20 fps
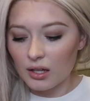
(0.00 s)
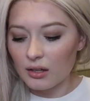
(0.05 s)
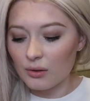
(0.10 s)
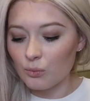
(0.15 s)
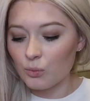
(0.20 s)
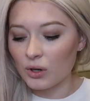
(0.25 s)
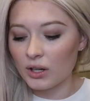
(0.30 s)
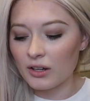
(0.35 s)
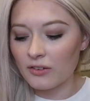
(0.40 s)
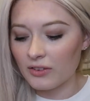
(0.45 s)

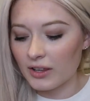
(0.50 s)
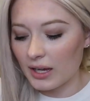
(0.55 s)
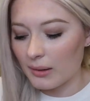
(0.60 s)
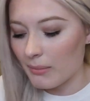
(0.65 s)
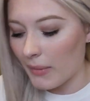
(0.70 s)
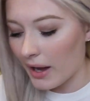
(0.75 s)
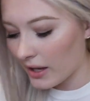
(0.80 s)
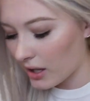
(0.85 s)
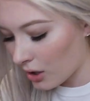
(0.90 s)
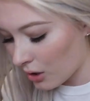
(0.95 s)
One of like
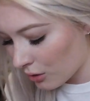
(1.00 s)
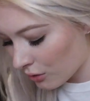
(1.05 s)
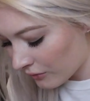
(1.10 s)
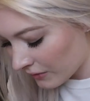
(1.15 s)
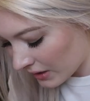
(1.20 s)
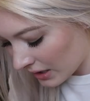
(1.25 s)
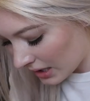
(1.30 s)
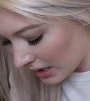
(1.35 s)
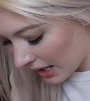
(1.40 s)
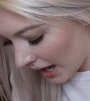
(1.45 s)
my
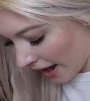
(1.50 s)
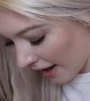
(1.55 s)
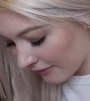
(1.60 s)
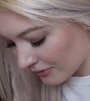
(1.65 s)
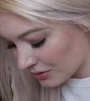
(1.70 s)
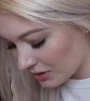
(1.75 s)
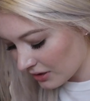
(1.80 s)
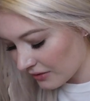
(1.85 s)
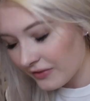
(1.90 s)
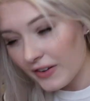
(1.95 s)
COVID
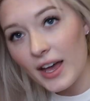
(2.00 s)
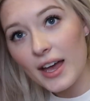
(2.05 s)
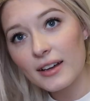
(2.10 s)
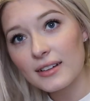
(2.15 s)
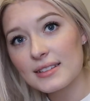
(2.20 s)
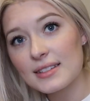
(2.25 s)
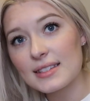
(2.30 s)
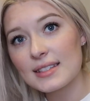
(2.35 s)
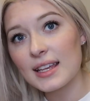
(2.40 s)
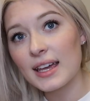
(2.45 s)
after
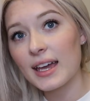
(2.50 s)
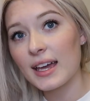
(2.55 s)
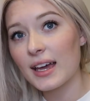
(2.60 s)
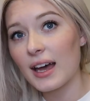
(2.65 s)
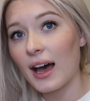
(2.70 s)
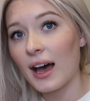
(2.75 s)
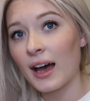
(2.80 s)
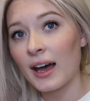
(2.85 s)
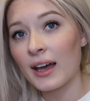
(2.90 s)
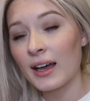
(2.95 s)
effects.
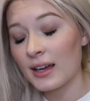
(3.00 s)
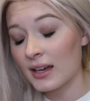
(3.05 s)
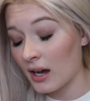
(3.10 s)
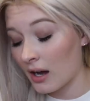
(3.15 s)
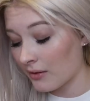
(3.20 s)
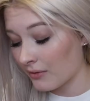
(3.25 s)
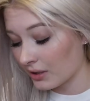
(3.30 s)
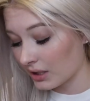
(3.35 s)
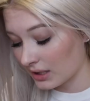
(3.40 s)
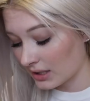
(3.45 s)
Like I
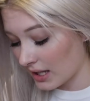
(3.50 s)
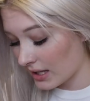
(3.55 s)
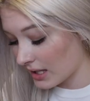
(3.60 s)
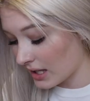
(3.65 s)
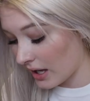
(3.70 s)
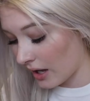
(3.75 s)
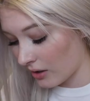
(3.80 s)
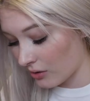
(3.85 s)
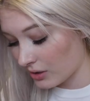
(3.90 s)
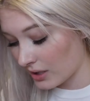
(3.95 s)
got really
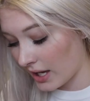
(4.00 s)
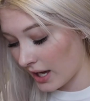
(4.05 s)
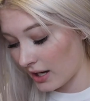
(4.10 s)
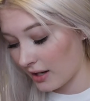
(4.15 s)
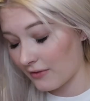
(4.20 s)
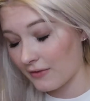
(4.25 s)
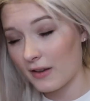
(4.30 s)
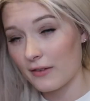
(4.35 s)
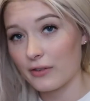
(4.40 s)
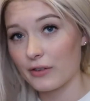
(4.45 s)
lucky. I only had
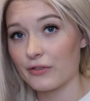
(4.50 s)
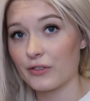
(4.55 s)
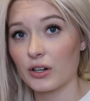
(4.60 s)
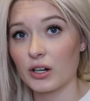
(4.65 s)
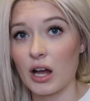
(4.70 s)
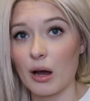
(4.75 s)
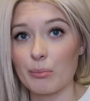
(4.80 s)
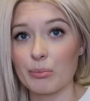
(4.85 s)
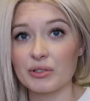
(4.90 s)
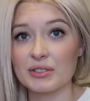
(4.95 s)
a fever for a
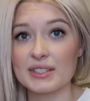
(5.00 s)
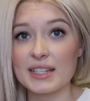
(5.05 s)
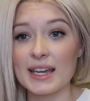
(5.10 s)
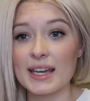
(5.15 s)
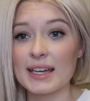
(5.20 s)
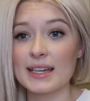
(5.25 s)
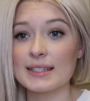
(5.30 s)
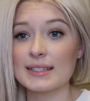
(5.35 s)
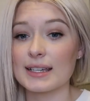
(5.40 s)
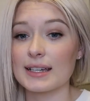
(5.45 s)
couple
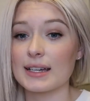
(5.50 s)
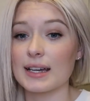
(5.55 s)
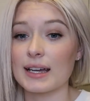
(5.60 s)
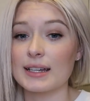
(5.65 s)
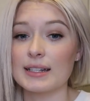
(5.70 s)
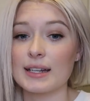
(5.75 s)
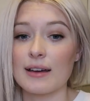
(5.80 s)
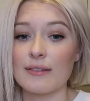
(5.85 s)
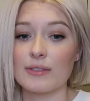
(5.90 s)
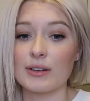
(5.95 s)
days. Like I
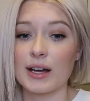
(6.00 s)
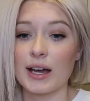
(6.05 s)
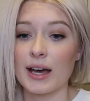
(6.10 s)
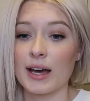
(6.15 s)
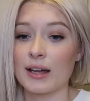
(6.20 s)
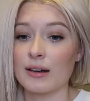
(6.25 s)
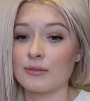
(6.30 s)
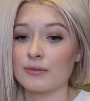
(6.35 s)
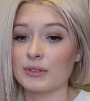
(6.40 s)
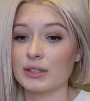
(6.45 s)
never
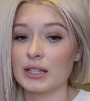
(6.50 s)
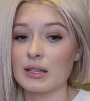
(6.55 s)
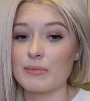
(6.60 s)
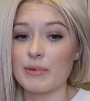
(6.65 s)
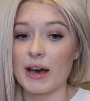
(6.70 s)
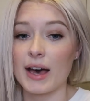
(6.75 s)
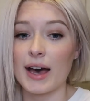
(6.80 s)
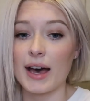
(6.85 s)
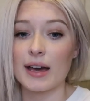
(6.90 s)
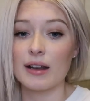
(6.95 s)
had a really
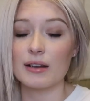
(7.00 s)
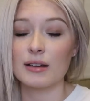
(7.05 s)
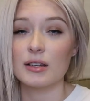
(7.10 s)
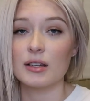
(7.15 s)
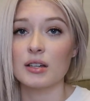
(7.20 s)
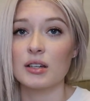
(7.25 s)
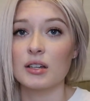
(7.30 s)
bad